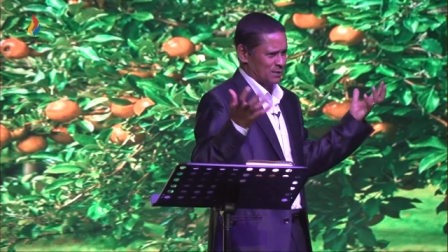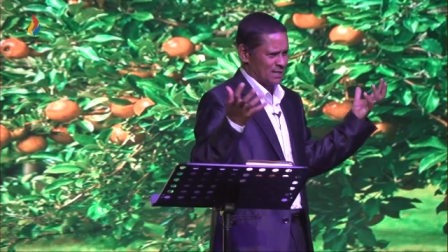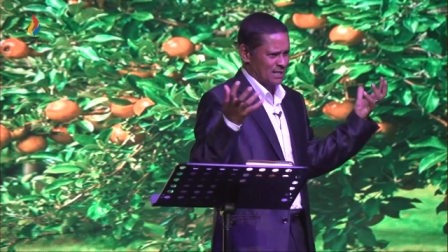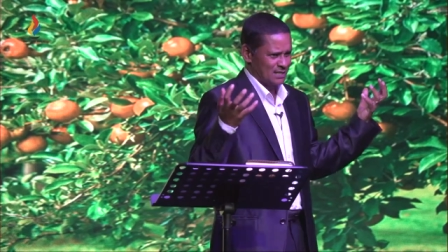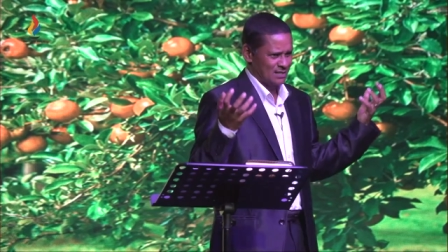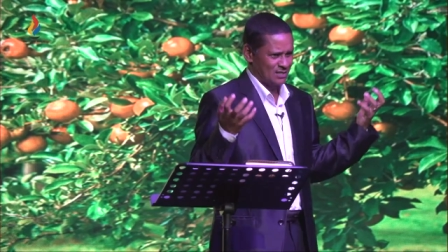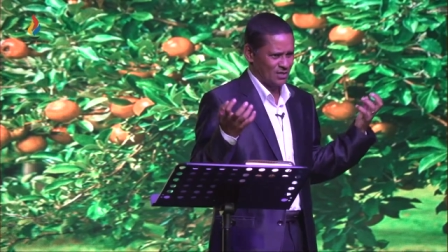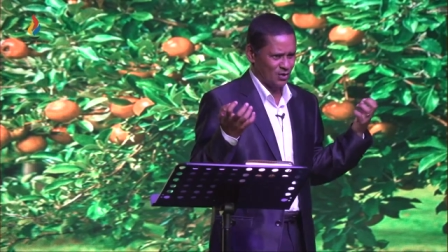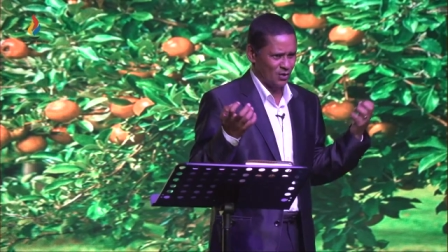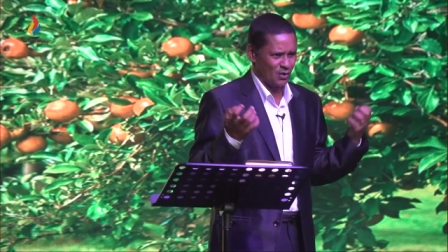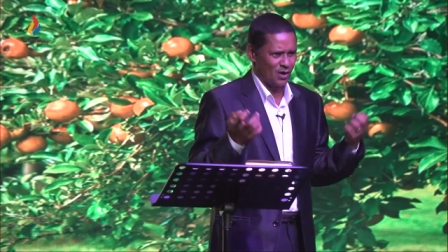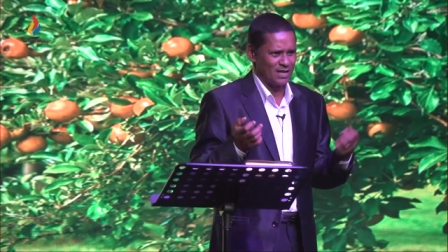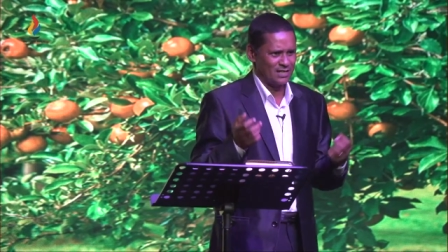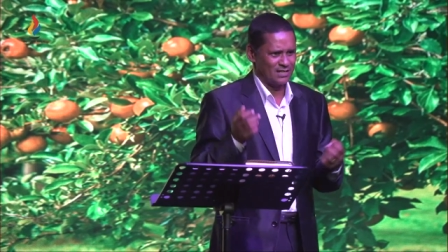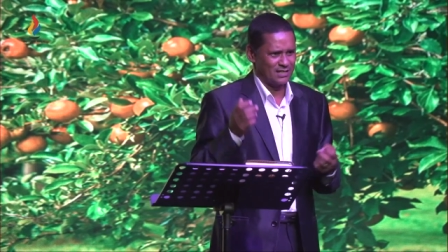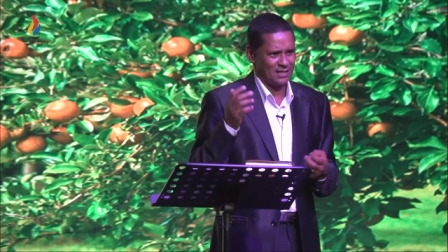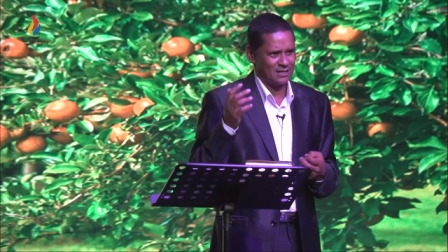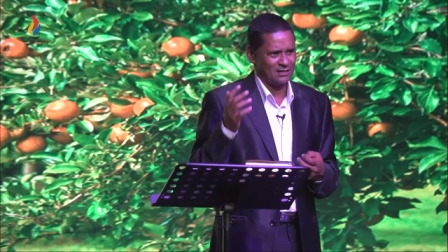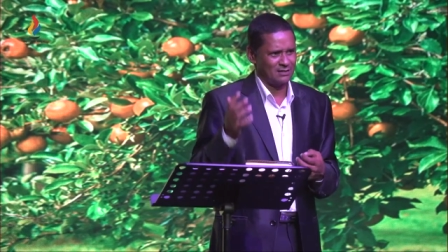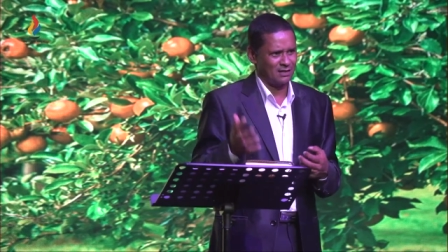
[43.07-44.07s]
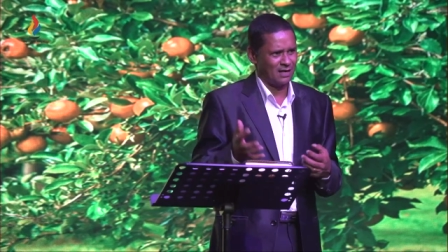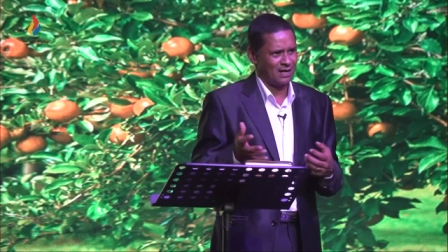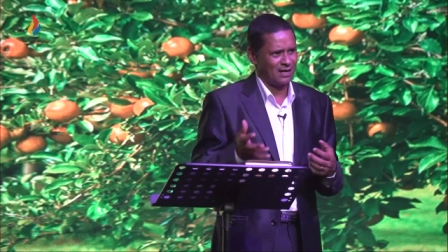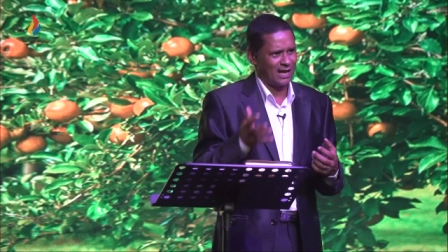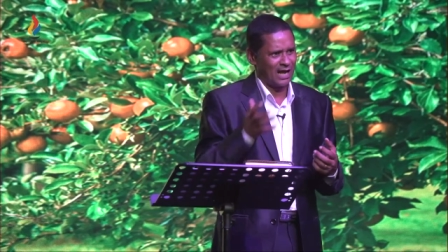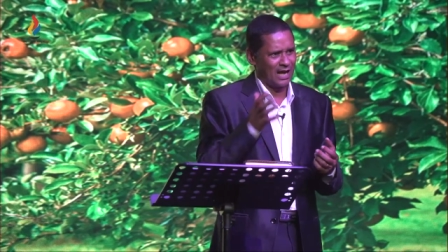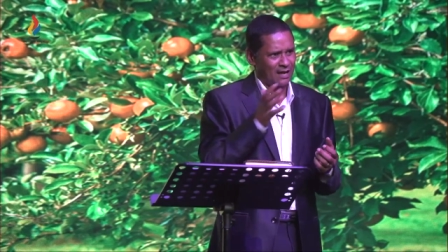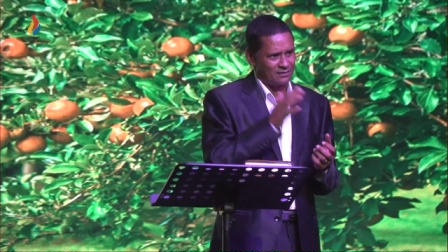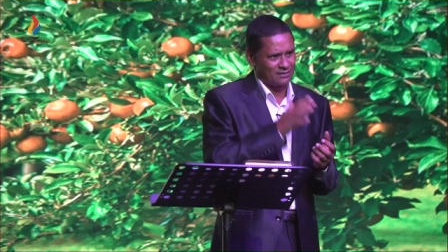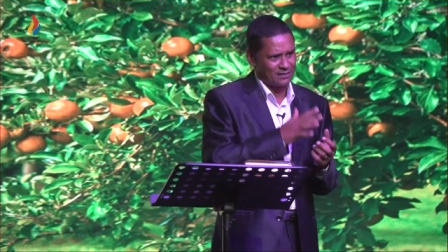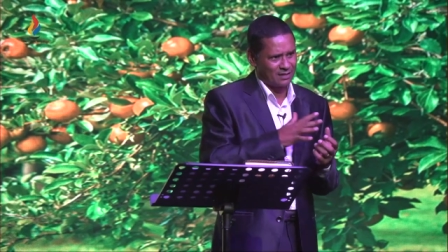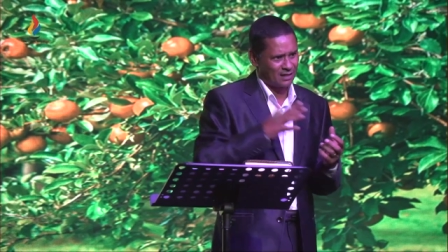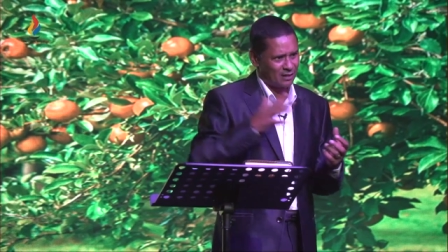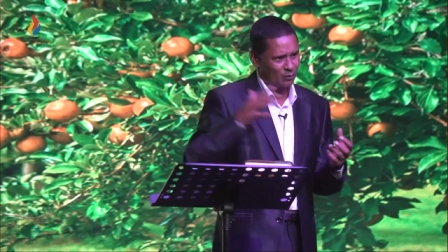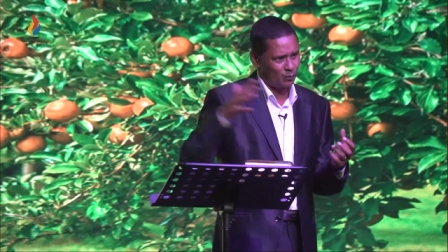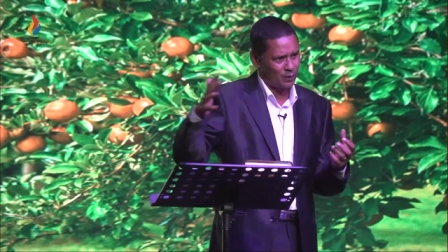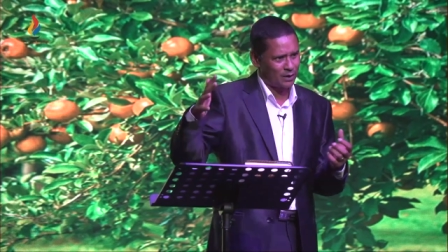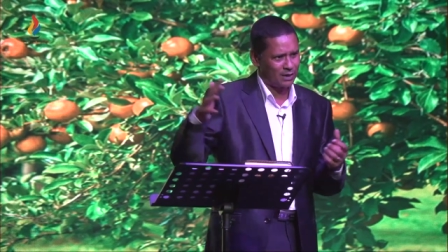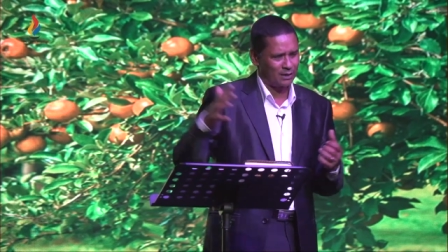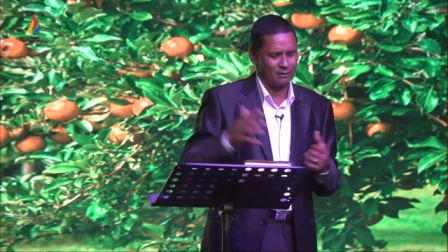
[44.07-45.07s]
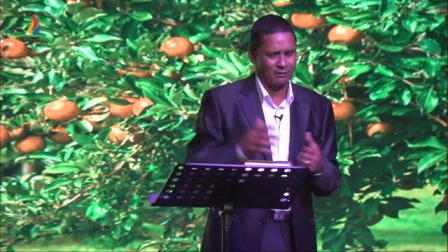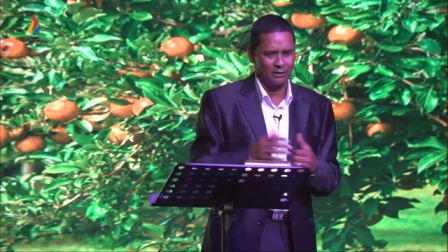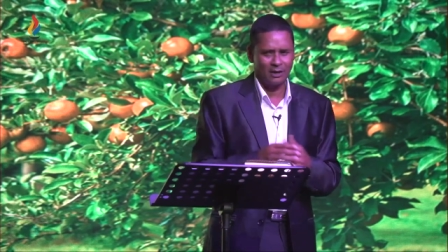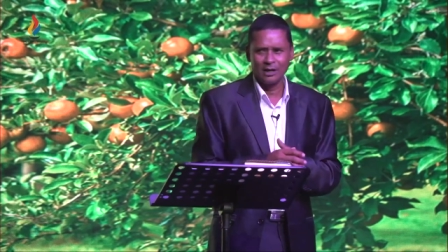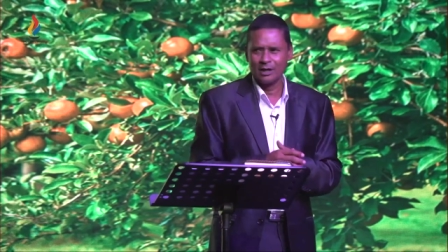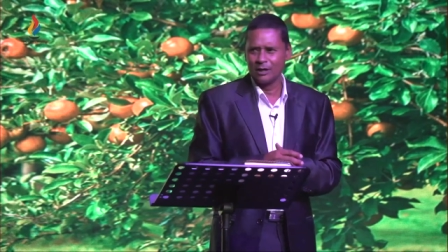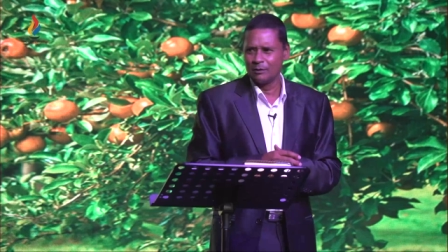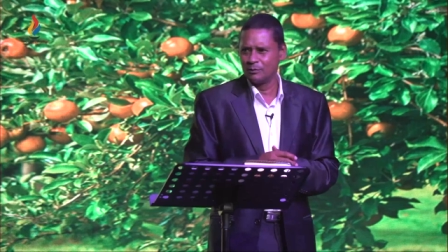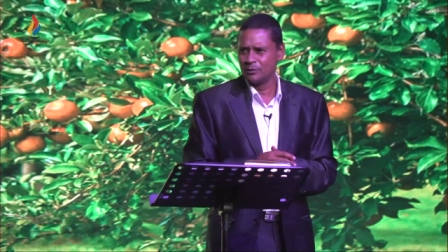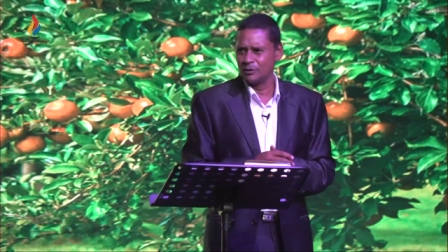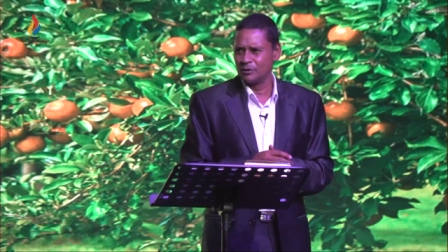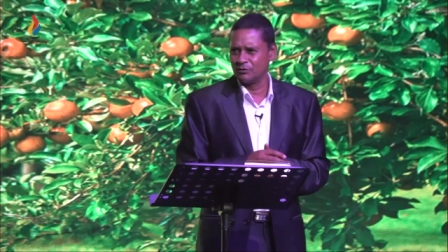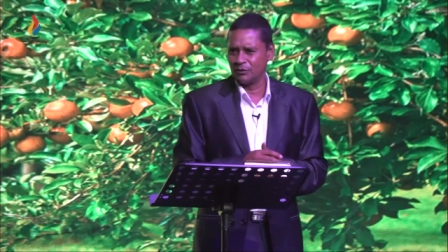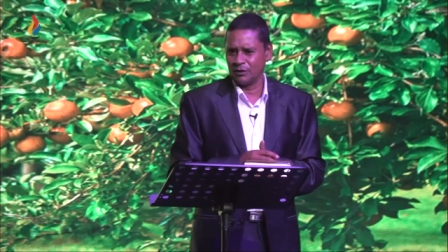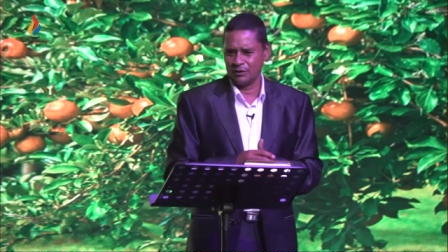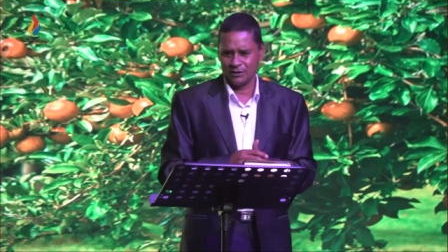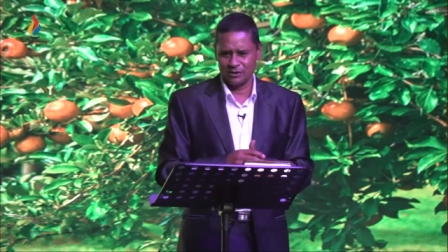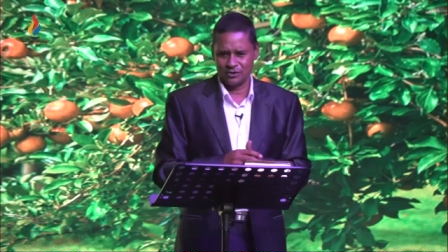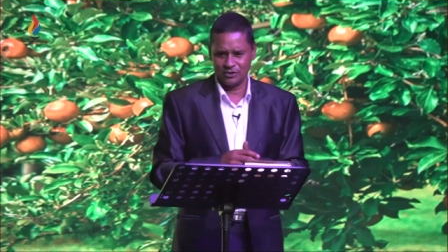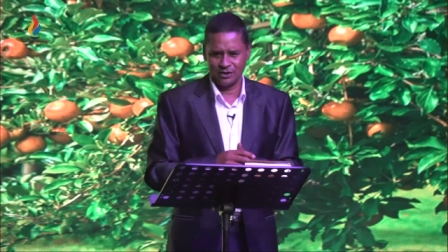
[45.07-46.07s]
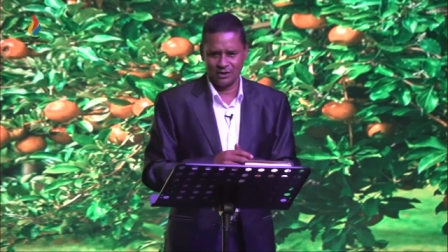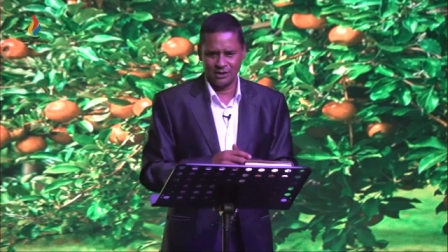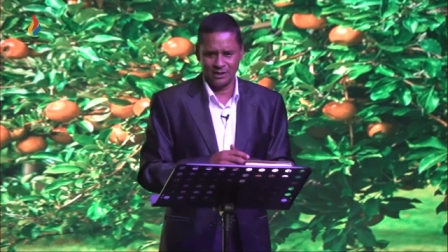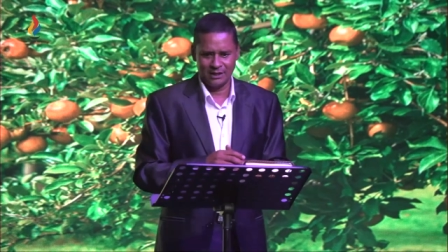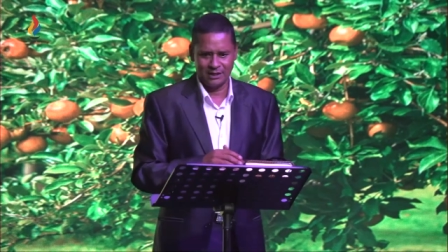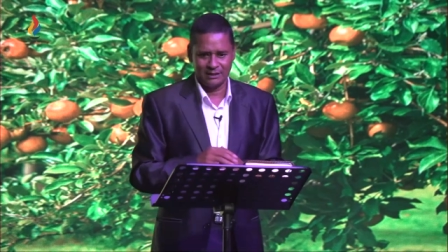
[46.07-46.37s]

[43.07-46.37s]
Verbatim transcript: His grace into our lives so that we can move on the journey.